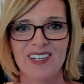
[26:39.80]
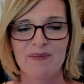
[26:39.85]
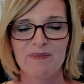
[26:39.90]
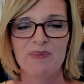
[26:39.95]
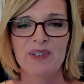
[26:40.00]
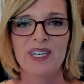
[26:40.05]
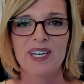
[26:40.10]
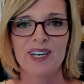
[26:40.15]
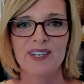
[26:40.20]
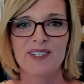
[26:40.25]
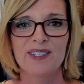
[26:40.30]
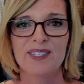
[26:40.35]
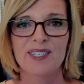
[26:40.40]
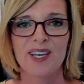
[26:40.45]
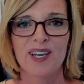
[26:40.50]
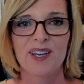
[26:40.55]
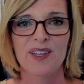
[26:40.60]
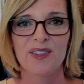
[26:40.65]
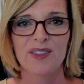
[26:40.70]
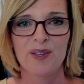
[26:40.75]
Because
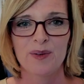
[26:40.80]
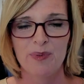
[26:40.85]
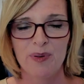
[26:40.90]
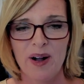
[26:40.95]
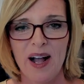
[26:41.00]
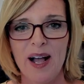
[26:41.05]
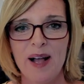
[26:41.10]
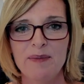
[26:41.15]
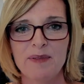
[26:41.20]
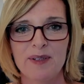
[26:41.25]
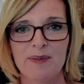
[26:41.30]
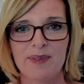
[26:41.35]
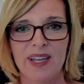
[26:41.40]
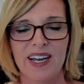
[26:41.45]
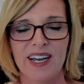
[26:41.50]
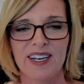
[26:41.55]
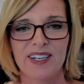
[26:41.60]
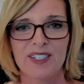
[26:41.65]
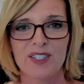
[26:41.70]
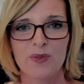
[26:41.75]
the problem
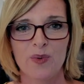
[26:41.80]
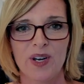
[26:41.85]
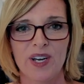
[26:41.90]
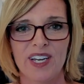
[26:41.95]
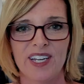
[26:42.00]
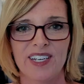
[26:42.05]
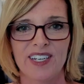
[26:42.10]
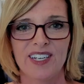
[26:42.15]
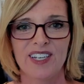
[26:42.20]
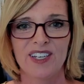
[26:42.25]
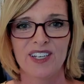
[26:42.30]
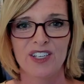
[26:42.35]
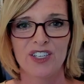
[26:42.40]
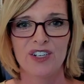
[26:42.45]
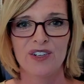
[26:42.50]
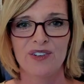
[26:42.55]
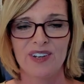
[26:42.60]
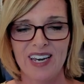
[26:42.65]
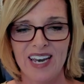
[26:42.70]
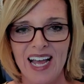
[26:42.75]
lies when
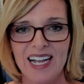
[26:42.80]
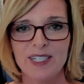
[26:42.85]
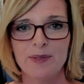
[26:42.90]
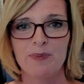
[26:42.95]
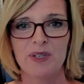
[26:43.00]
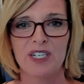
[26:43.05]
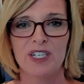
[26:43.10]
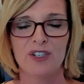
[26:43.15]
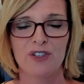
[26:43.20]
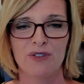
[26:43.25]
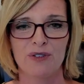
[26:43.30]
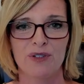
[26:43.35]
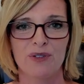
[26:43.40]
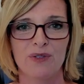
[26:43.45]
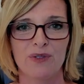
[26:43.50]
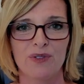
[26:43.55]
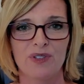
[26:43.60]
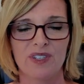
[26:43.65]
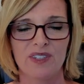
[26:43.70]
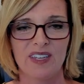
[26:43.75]
you're not being
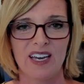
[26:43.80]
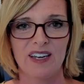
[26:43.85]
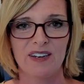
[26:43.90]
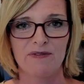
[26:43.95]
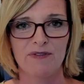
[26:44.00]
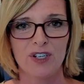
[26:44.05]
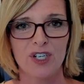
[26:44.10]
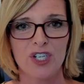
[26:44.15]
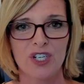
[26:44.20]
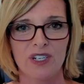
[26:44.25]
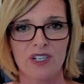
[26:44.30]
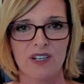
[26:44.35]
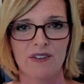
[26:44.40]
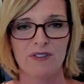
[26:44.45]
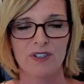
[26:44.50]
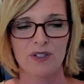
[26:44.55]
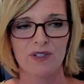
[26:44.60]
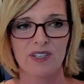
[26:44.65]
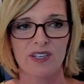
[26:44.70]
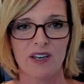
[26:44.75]
true to that version of
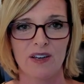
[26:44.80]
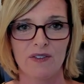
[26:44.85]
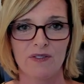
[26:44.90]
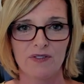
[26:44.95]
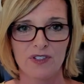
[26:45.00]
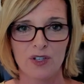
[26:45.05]
yourself,